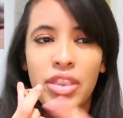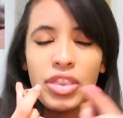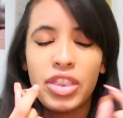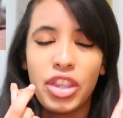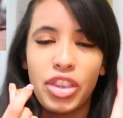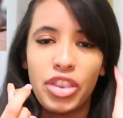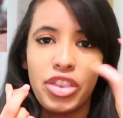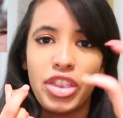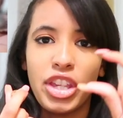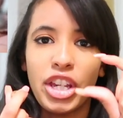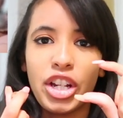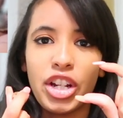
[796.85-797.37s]
the
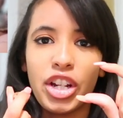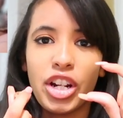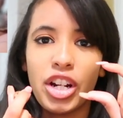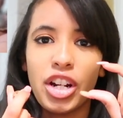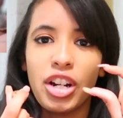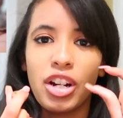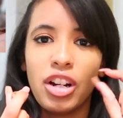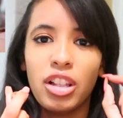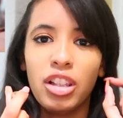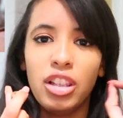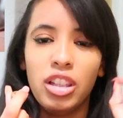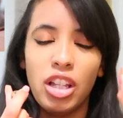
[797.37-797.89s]

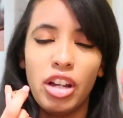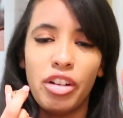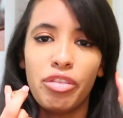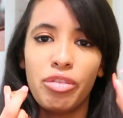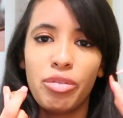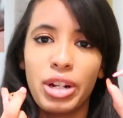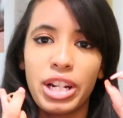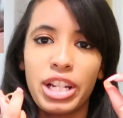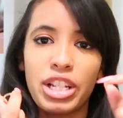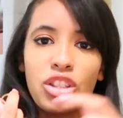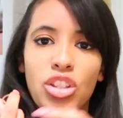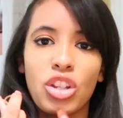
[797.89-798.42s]
thicker love
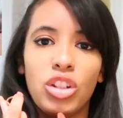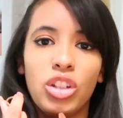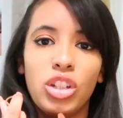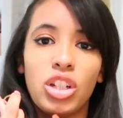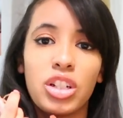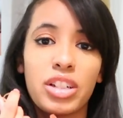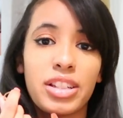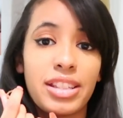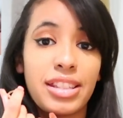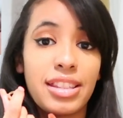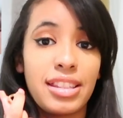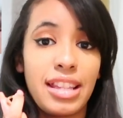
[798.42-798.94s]
rings
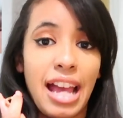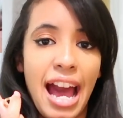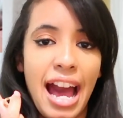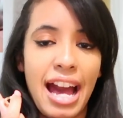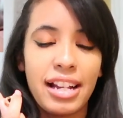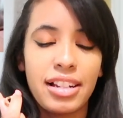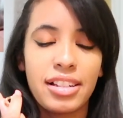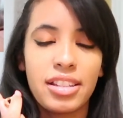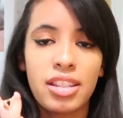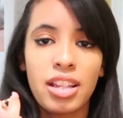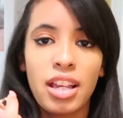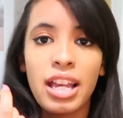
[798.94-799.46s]
look
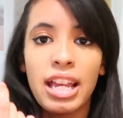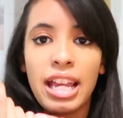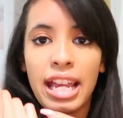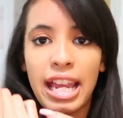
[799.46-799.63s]
stacked